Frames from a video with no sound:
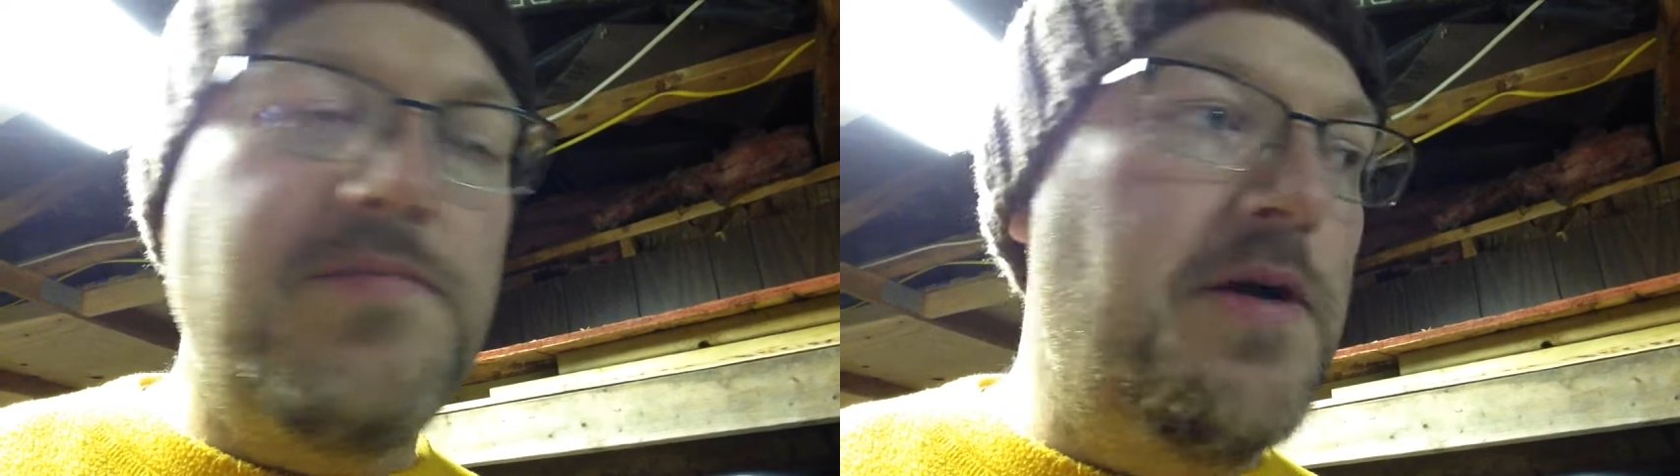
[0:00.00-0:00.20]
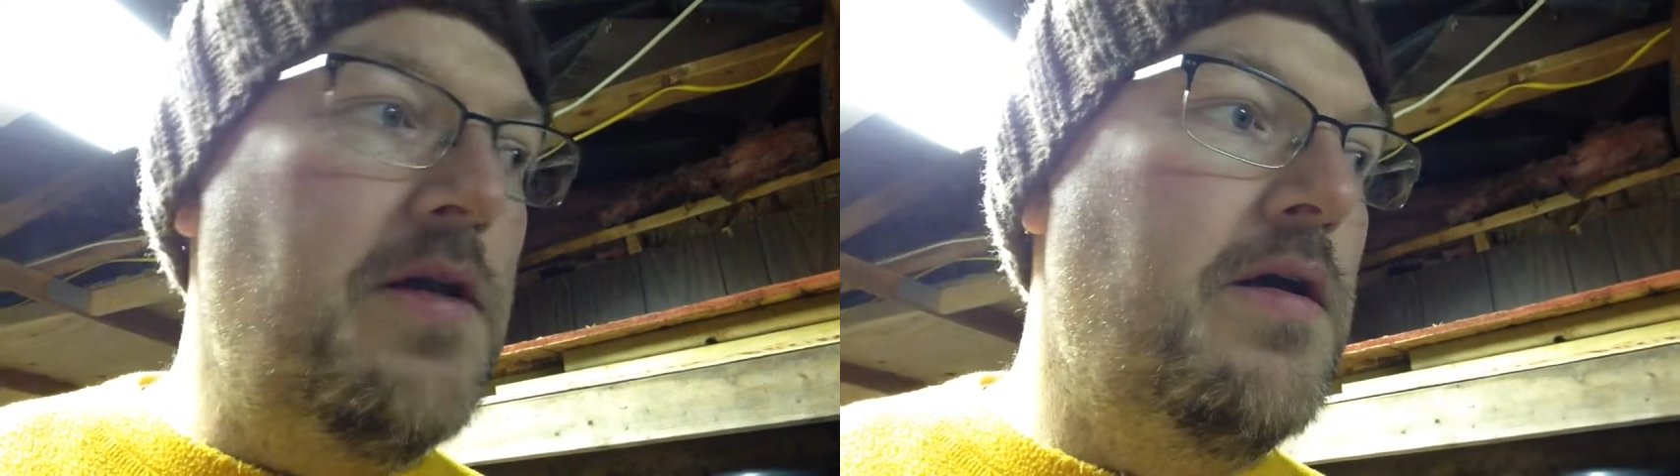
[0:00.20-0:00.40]

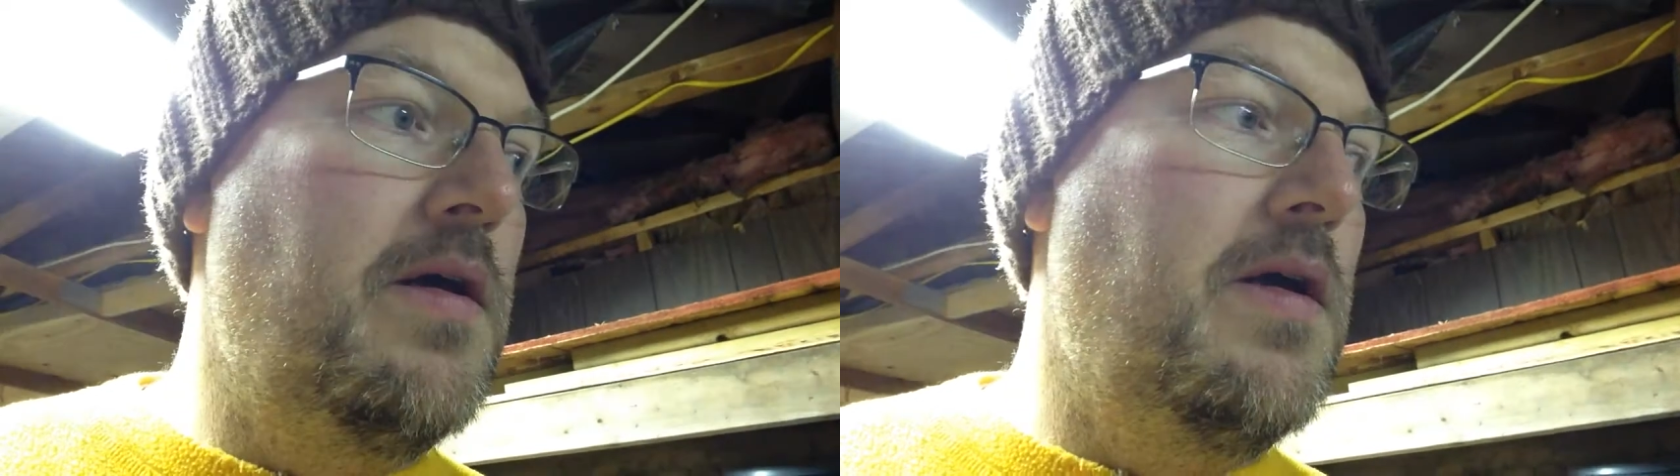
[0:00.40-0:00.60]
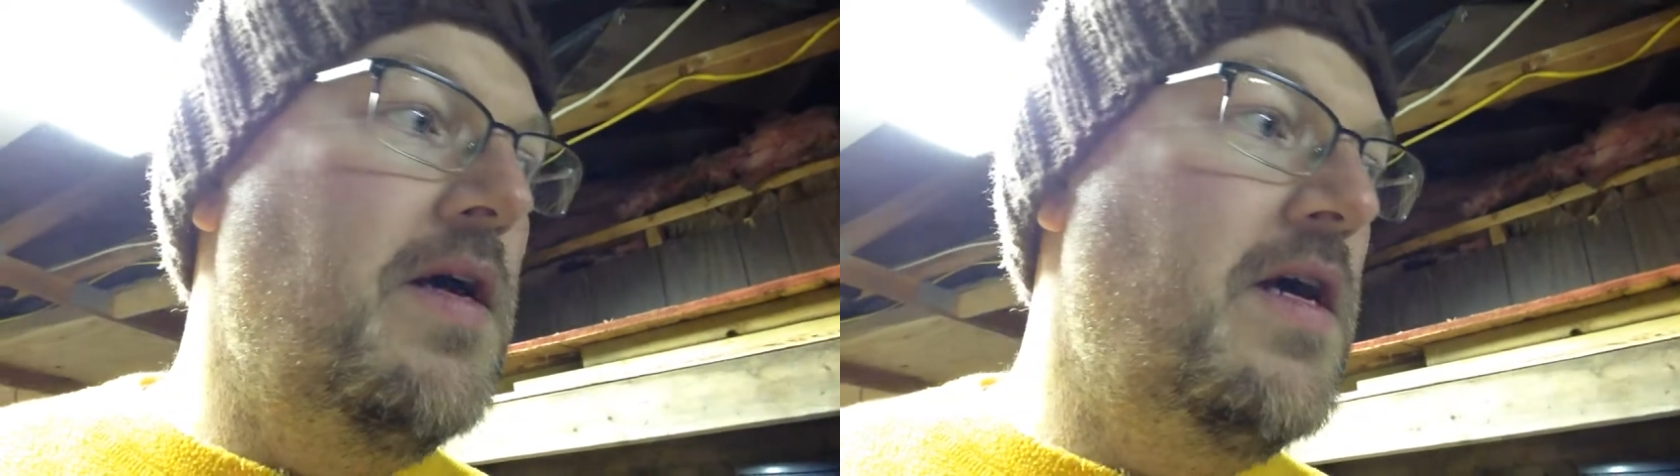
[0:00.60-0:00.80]
but
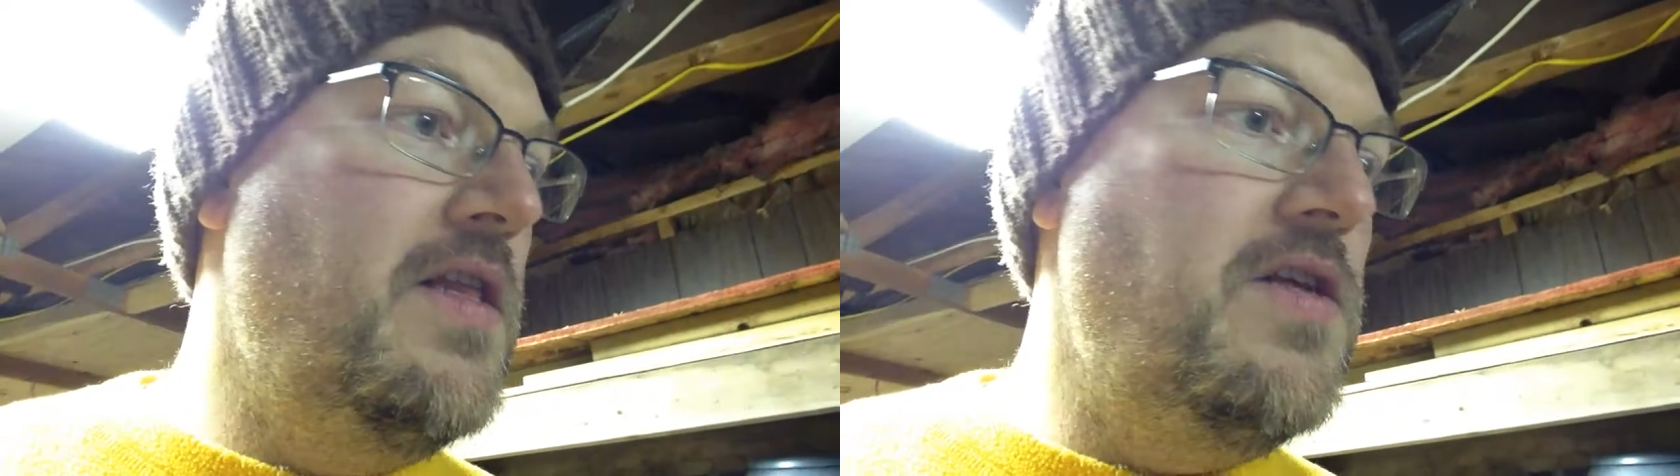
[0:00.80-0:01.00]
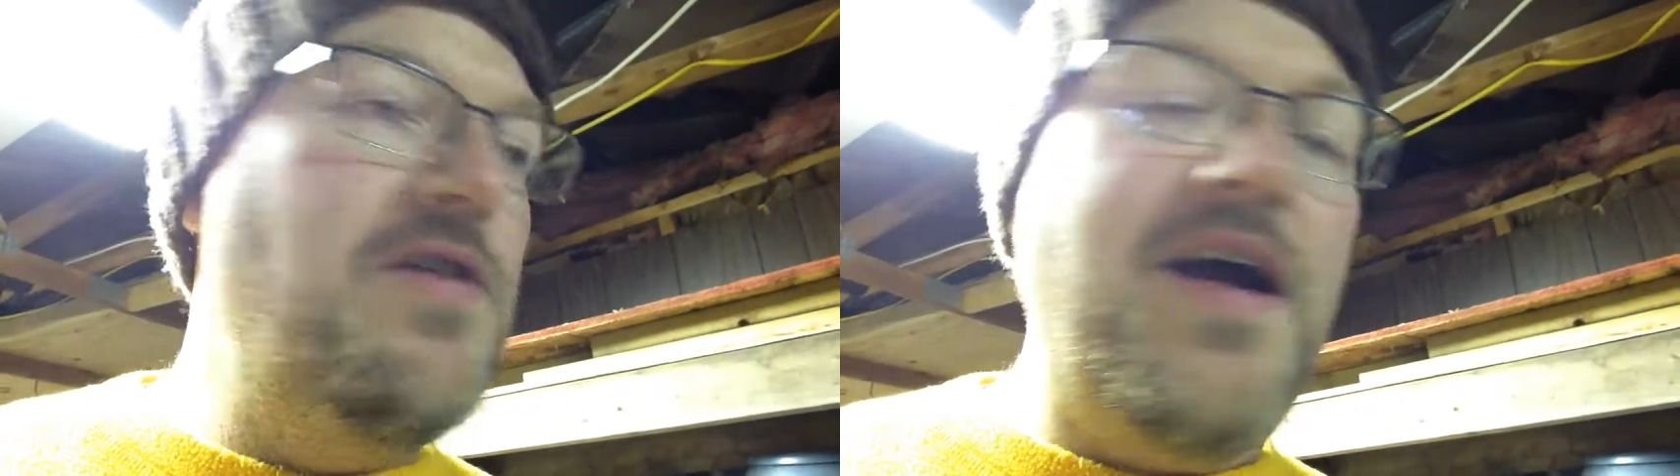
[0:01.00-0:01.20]

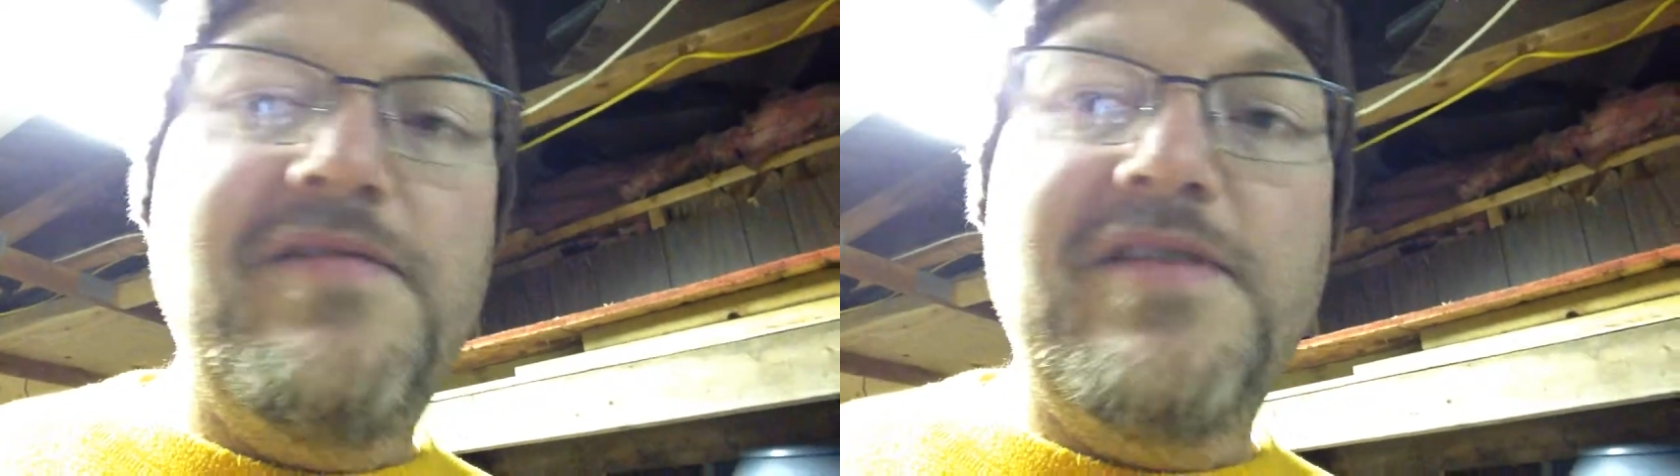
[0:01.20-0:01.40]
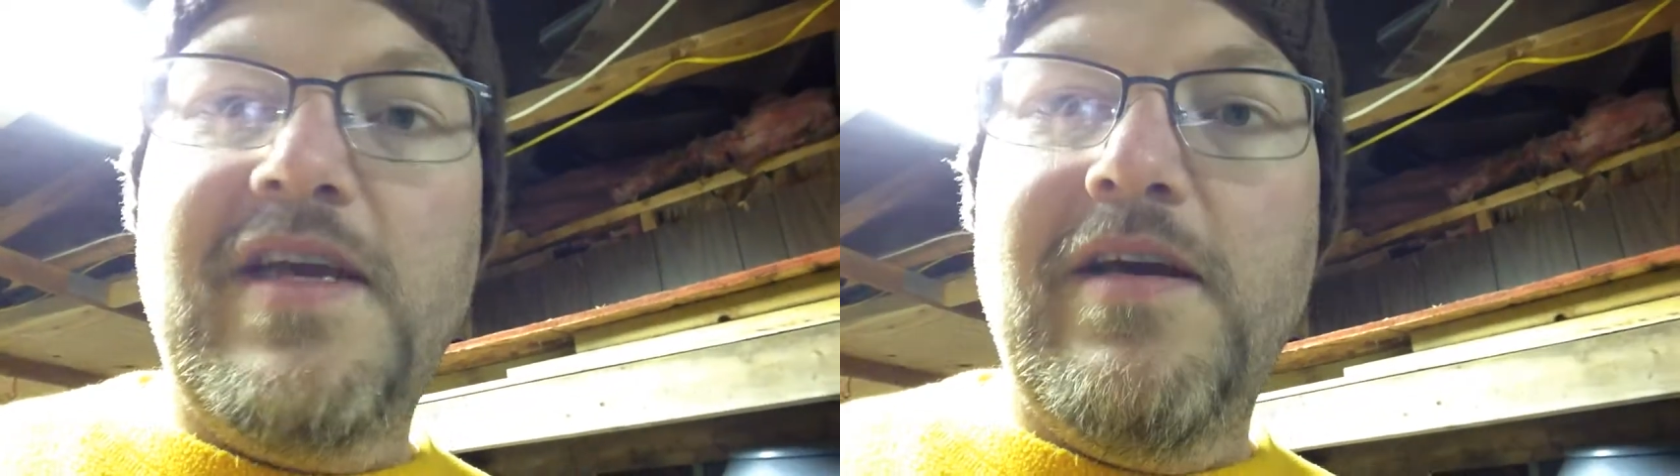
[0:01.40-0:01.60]
the
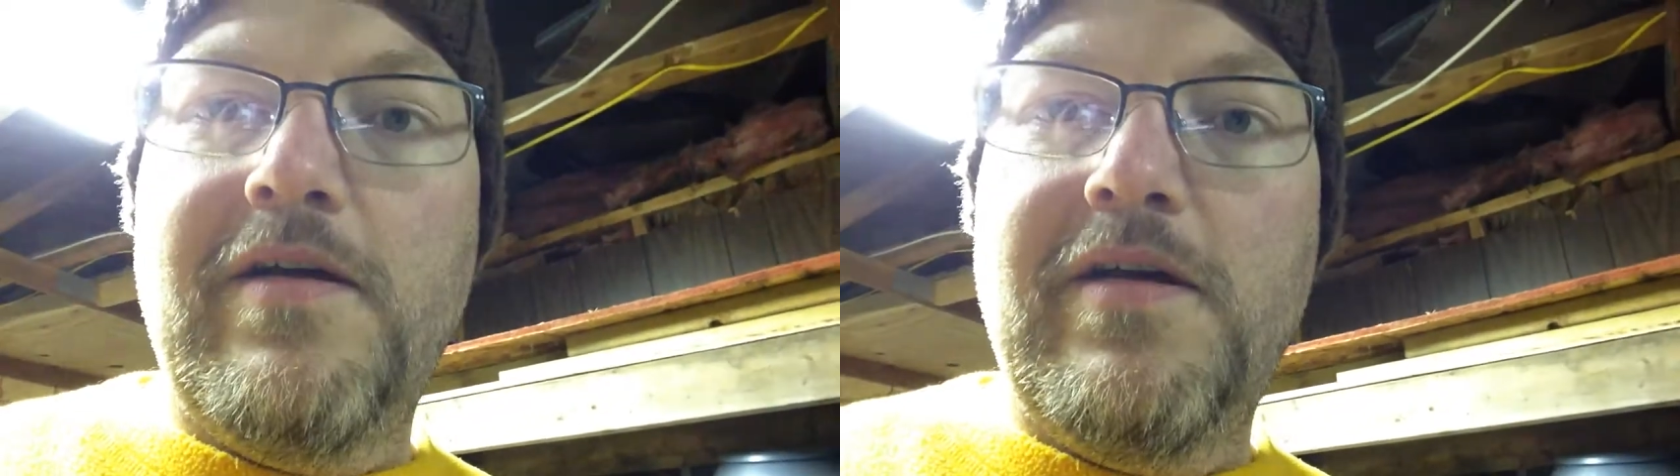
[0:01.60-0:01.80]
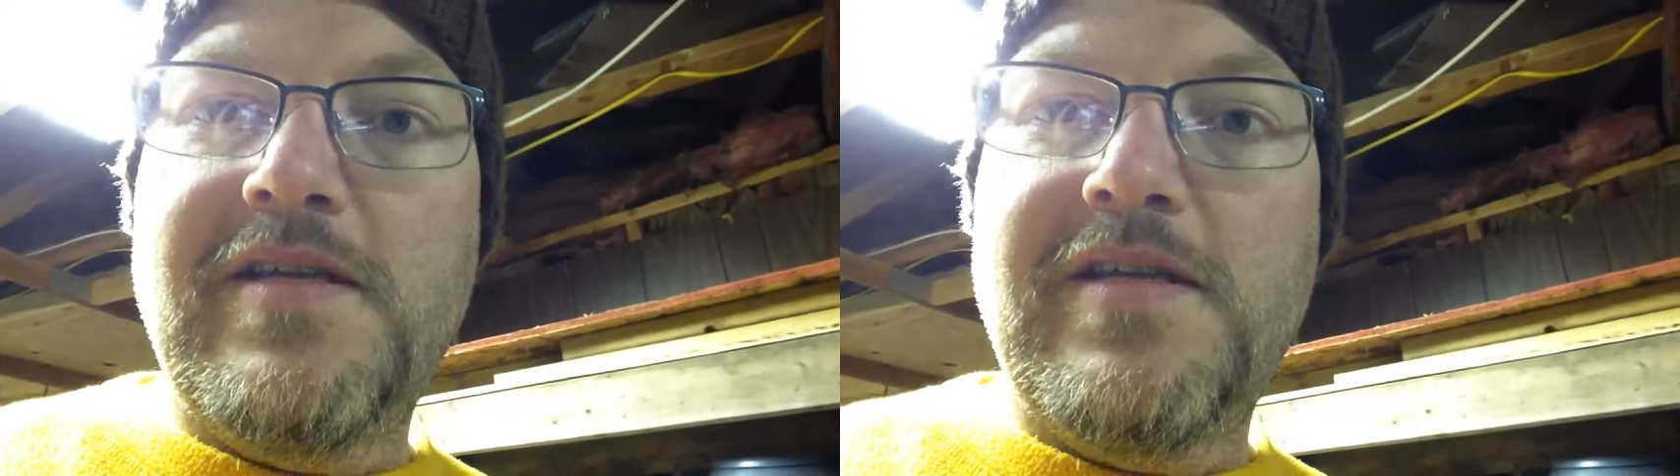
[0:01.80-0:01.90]
drive's a killer.